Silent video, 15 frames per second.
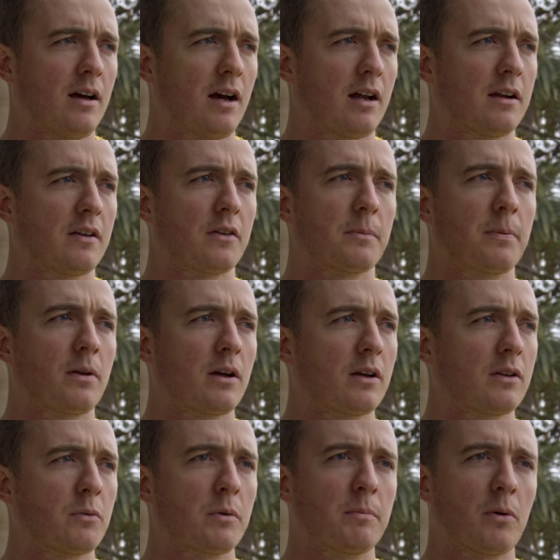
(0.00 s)
another
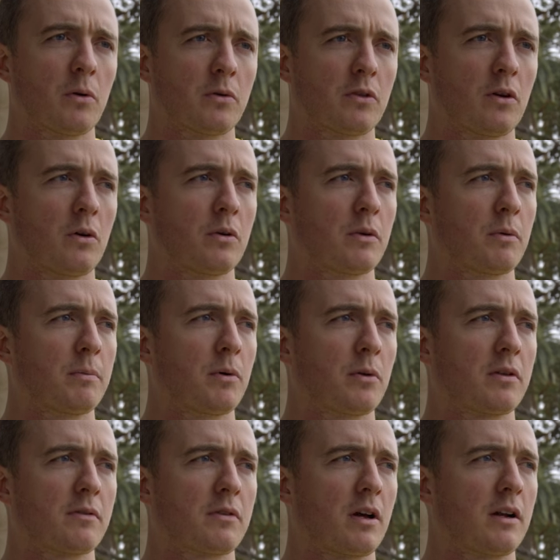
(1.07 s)
player that we both know, that we
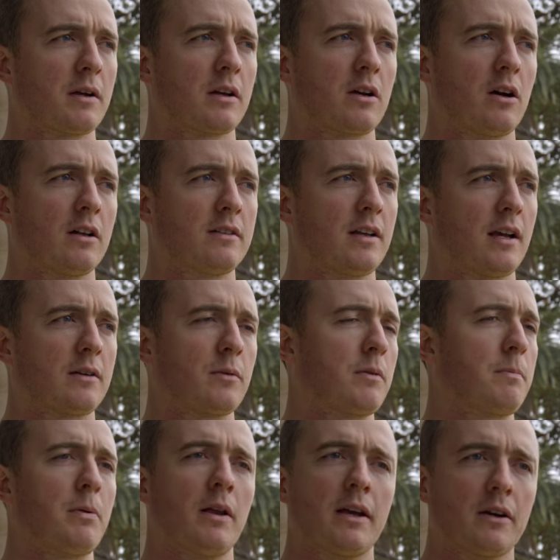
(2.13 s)
both have come in contact
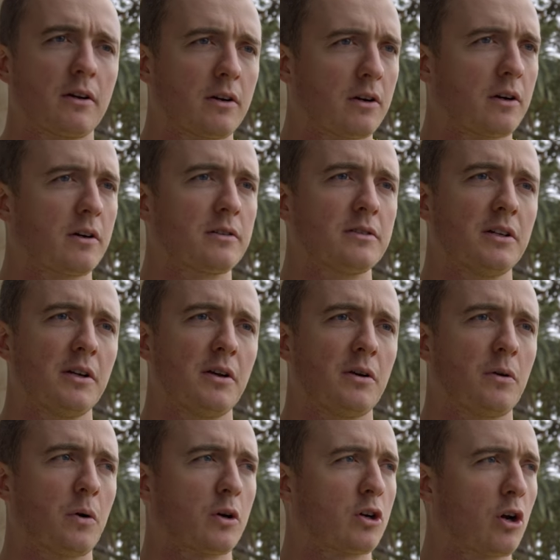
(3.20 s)
with, player
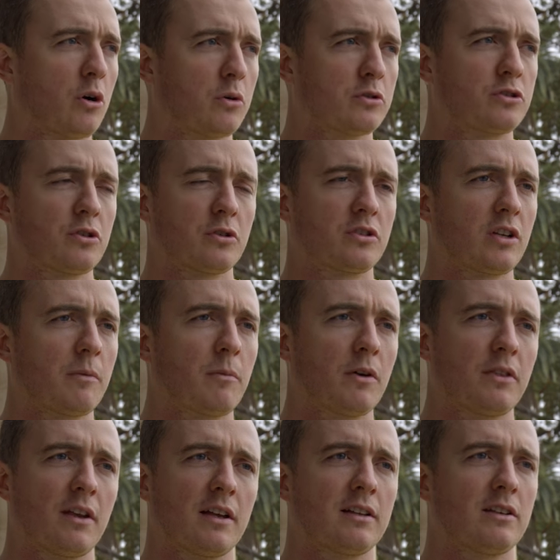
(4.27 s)
or coach or
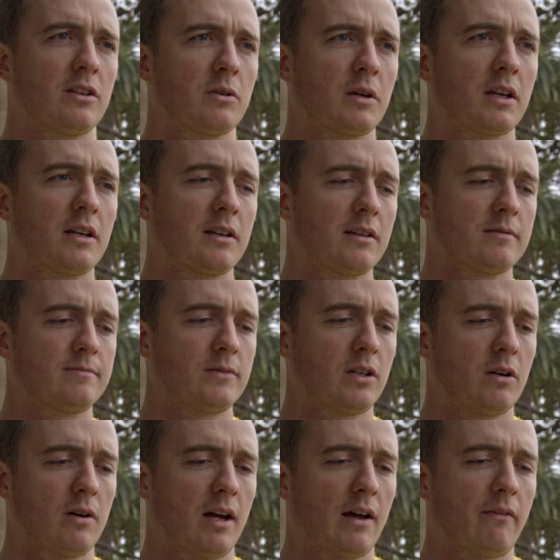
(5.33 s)
someone that you can,
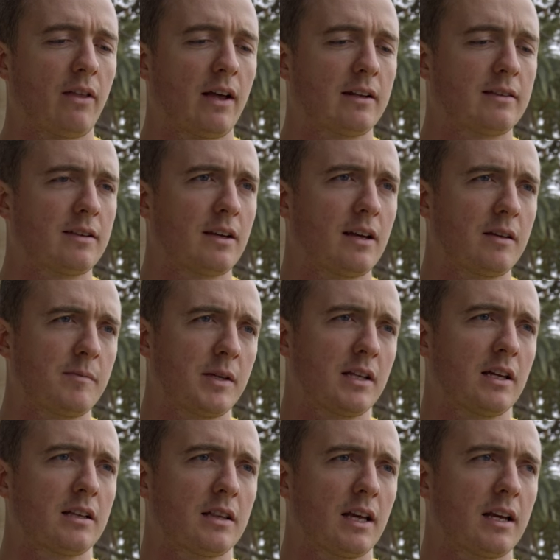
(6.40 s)
you know, have that
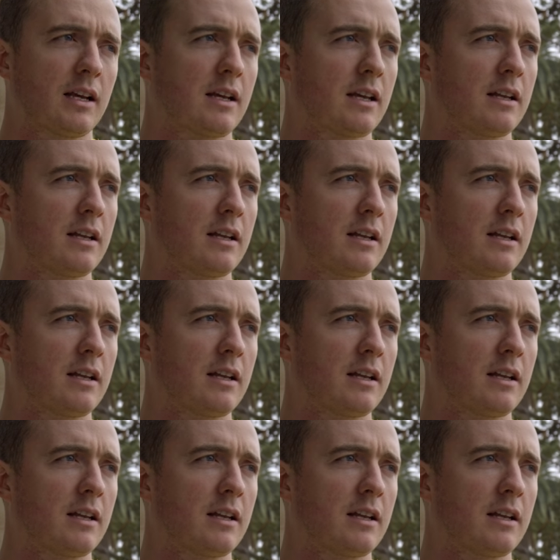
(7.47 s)
immediate link.